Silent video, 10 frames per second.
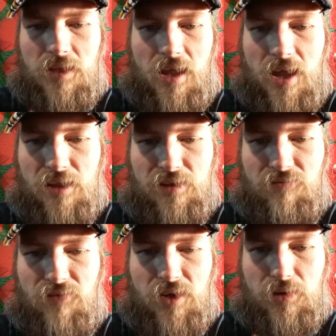
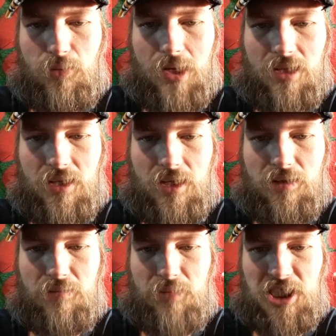hasn't fared well
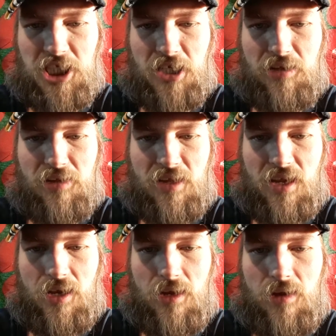against Michigan
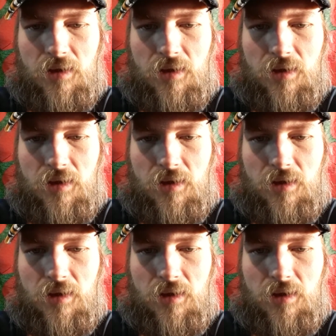State.